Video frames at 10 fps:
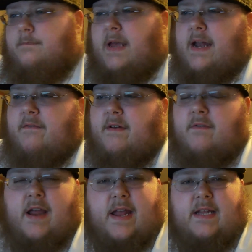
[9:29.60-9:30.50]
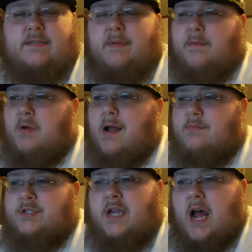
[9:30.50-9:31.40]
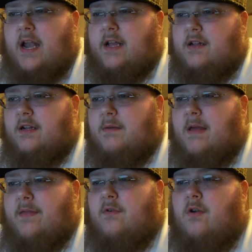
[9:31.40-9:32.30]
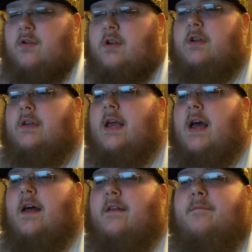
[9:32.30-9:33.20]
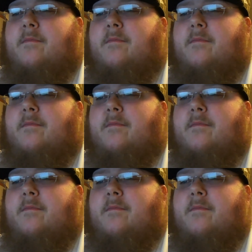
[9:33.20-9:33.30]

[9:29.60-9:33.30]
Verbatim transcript: Man, I've never had this many problems yawning, clear my throat. Good God.